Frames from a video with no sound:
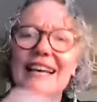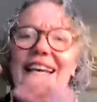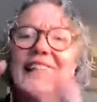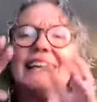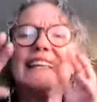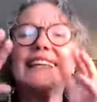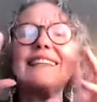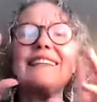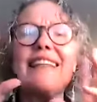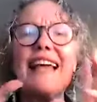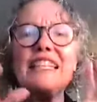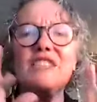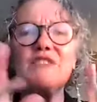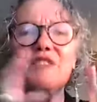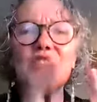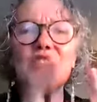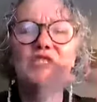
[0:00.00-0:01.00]
it can
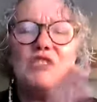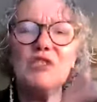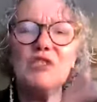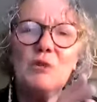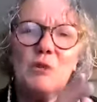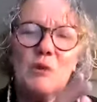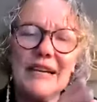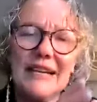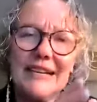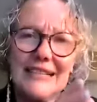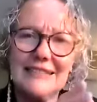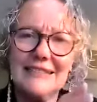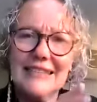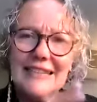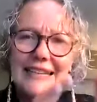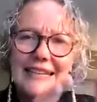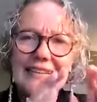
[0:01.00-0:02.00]
last for 2
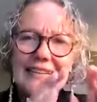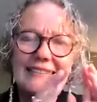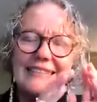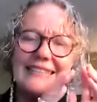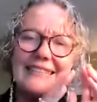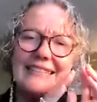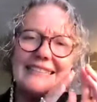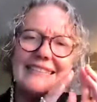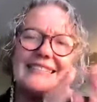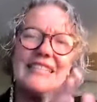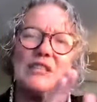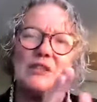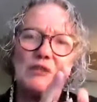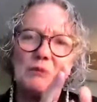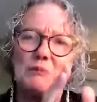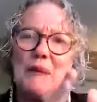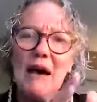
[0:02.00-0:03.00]
weeks in these
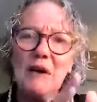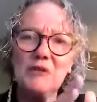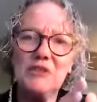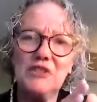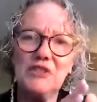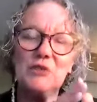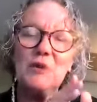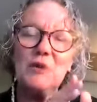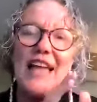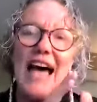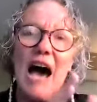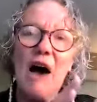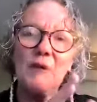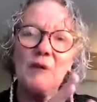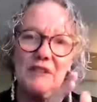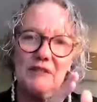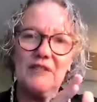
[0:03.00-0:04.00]
sealed pouches
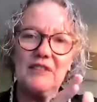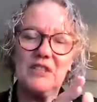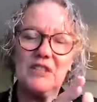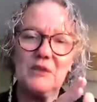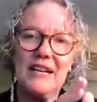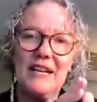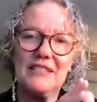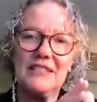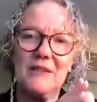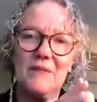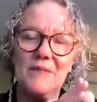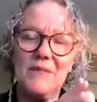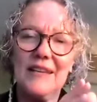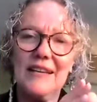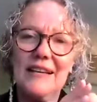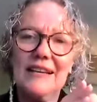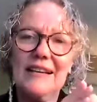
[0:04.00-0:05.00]
without refrigeration.
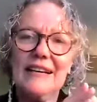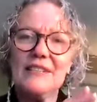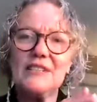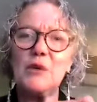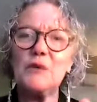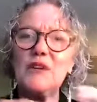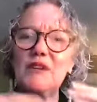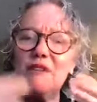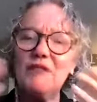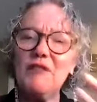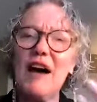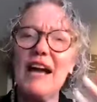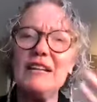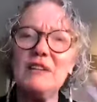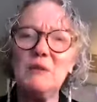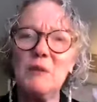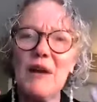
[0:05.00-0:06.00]
So we
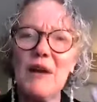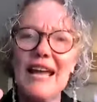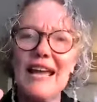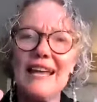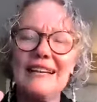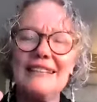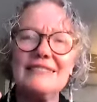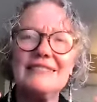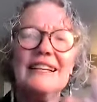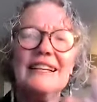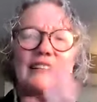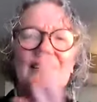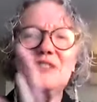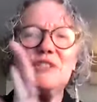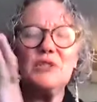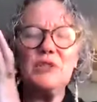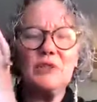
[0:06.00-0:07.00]
find ways
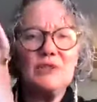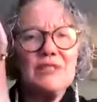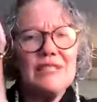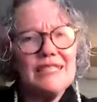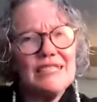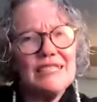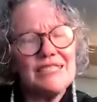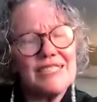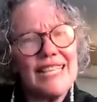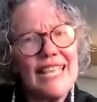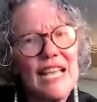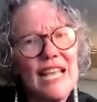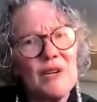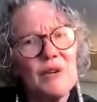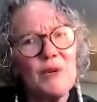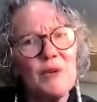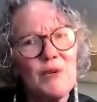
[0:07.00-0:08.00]
to
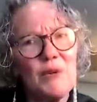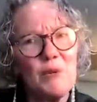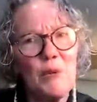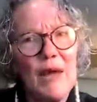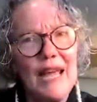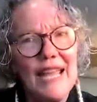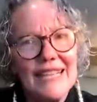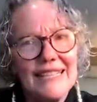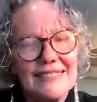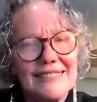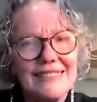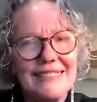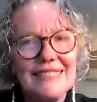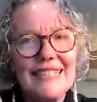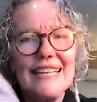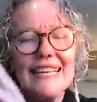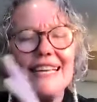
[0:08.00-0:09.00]
channel the
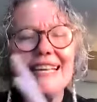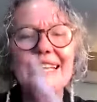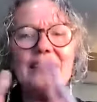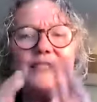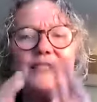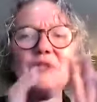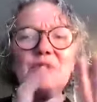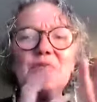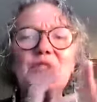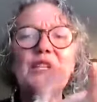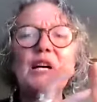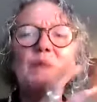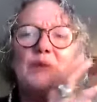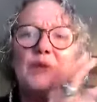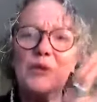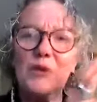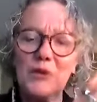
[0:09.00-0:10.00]
waste into
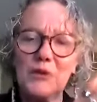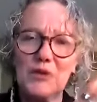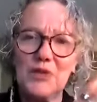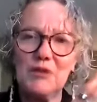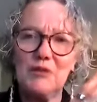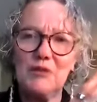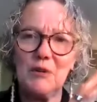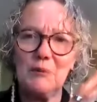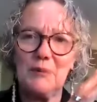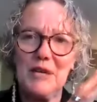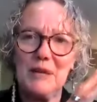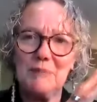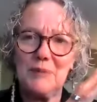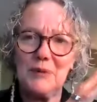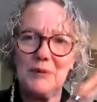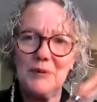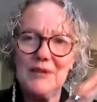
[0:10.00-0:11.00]
some use for
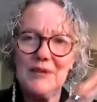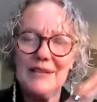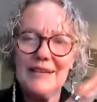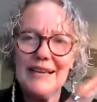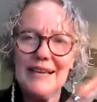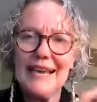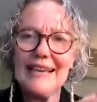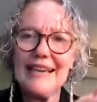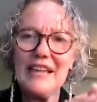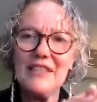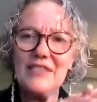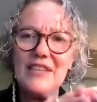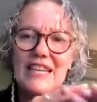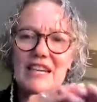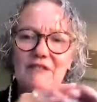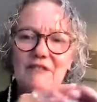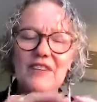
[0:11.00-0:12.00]
people. And I
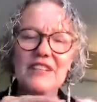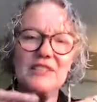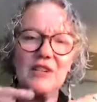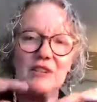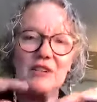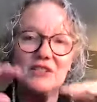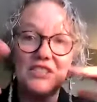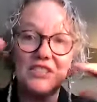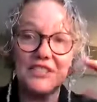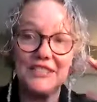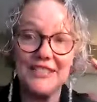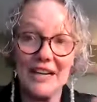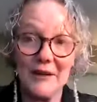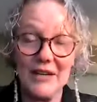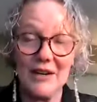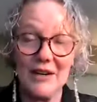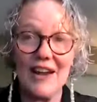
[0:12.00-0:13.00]
think if we start
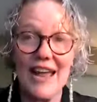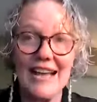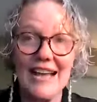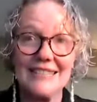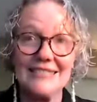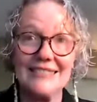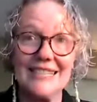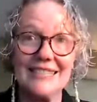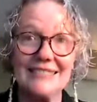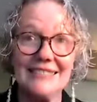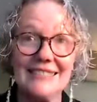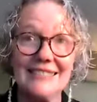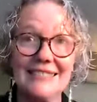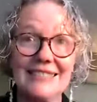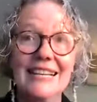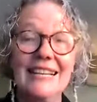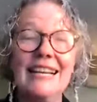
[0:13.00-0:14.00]
sharing our
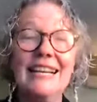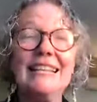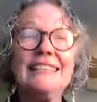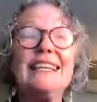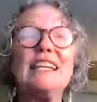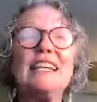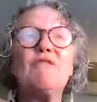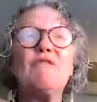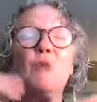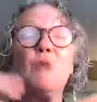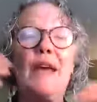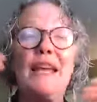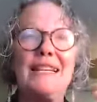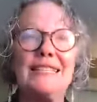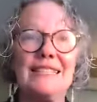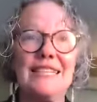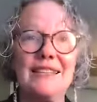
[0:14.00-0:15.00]
excesses instead of
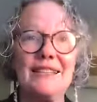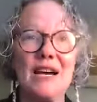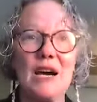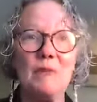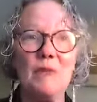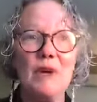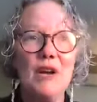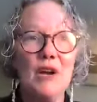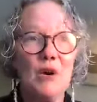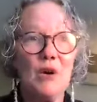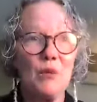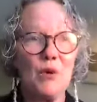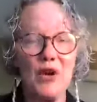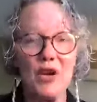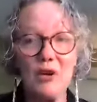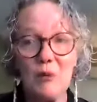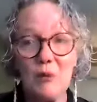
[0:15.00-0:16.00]
wasting them,
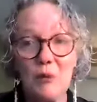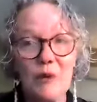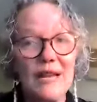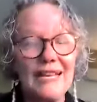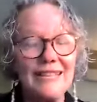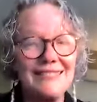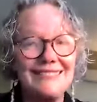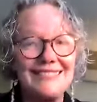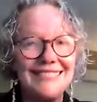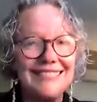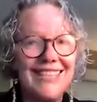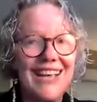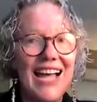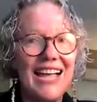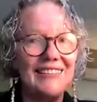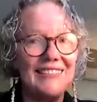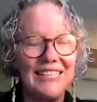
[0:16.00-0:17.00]
we're going to raise the
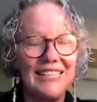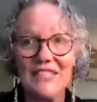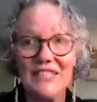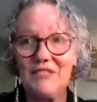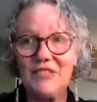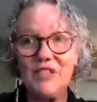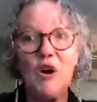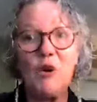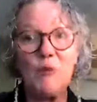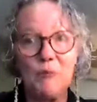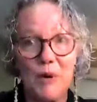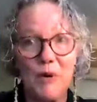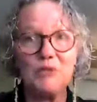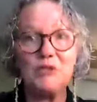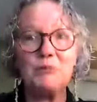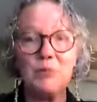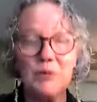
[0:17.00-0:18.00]
tide that lifts all
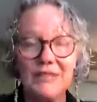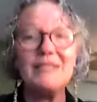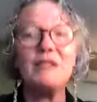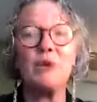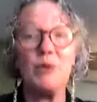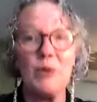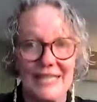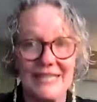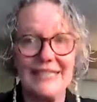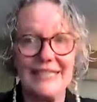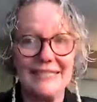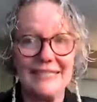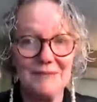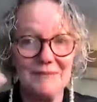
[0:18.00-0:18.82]
boats pretty quickly.